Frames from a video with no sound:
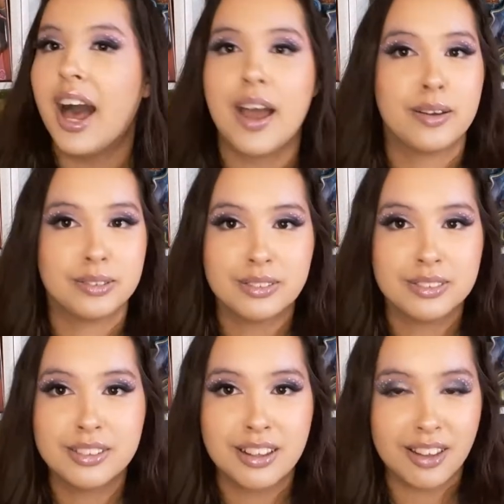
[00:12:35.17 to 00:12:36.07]
I own
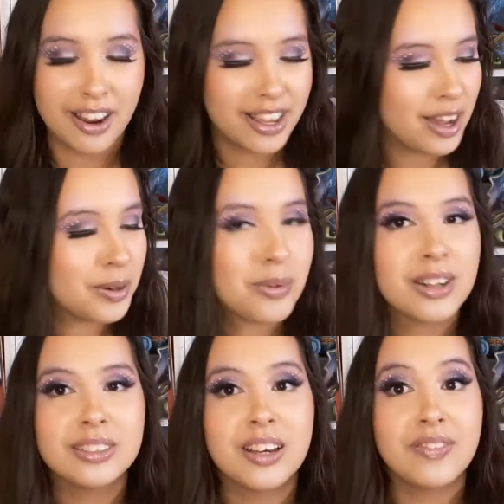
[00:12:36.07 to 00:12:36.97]
a lot of Cat
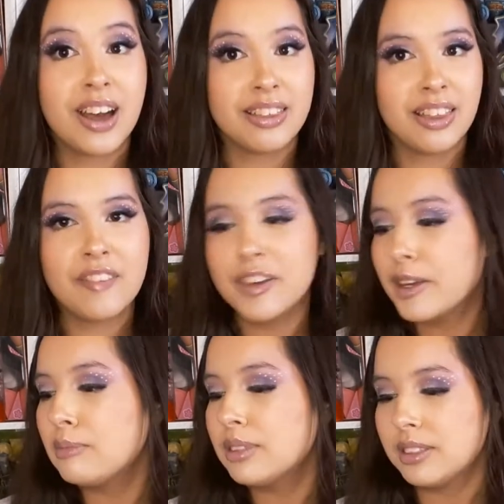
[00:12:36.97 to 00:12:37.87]
Noir stuff. I love him.